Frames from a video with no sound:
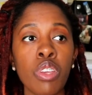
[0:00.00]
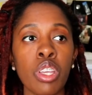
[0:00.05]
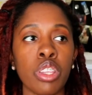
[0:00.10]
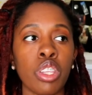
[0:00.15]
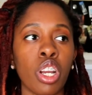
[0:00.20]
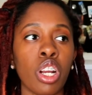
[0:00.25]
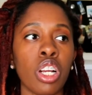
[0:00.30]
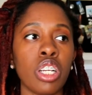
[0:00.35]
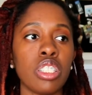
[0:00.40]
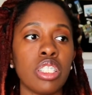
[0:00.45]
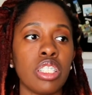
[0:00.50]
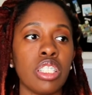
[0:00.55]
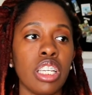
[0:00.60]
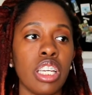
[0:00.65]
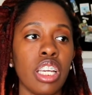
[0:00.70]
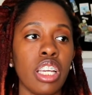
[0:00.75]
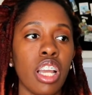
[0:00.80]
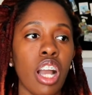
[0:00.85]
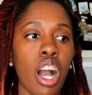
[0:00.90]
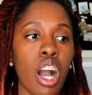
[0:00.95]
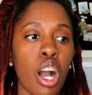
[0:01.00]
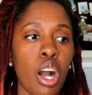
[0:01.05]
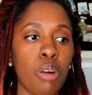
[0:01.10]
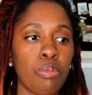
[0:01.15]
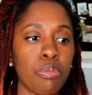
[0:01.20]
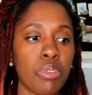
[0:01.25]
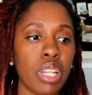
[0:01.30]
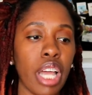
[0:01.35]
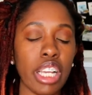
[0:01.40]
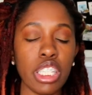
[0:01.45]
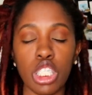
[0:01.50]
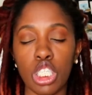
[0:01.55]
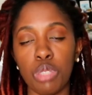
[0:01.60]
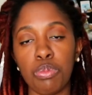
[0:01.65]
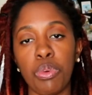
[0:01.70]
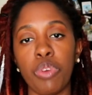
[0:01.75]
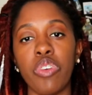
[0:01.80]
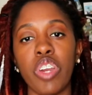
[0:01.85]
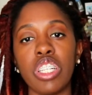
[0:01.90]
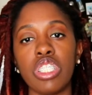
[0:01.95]
there's the um, licensed
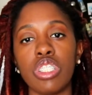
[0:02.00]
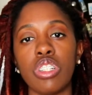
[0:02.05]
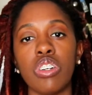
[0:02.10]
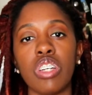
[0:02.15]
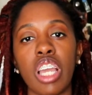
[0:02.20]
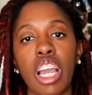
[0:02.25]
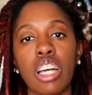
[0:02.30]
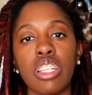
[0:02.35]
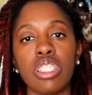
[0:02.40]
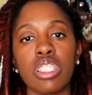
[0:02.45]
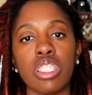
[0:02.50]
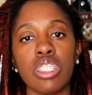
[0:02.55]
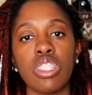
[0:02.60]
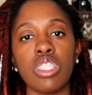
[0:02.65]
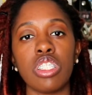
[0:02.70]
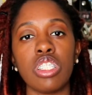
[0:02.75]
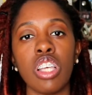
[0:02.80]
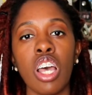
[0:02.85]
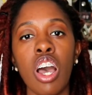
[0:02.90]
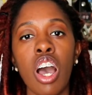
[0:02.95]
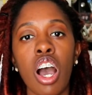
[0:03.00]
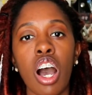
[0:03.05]
professional counselors